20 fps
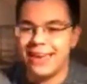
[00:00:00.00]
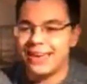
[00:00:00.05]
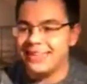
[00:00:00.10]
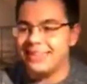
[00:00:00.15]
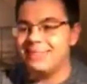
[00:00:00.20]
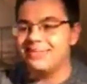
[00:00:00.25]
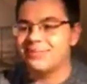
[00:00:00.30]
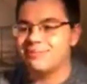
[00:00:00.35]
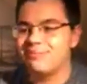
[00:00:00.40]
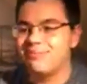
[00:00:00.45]
and
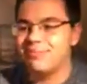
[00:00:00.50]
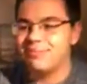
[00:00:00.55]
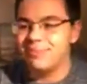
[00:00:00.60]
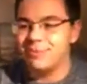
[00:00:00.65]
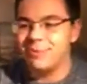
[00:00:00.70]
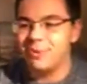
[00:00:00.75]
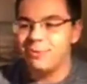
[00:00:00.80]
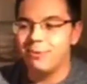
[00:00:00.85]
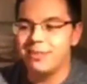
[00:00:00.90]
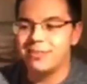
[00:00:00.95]
he
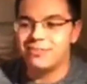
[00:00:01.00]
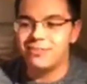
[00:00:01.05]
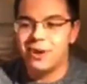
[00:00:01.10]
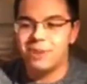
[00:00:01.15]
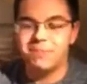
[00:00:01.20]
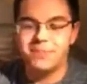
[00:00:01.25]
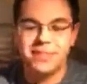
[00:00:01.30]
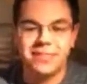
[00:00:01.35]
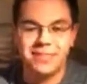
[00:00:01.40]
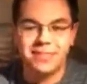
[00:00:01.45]
always
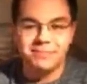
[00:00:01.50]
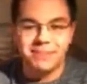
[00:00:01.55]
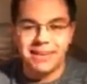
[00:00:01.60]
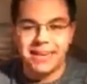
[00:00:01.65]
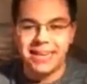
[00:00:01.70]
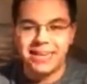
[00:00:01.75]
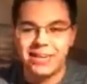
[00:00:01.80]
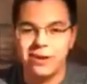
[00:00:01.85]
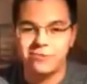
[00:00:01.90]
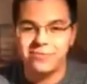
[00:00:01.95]
dropped it in the
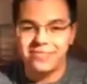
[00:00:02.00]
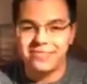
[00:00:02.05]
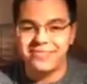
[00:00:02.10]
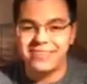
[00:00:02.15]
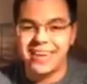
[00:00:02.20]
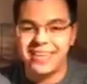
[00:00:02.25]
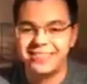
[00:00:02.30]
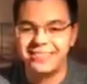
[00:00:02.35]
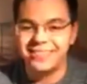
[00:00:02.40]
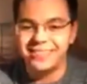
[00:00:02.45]
beginning of the
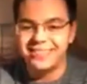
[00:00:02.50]
set.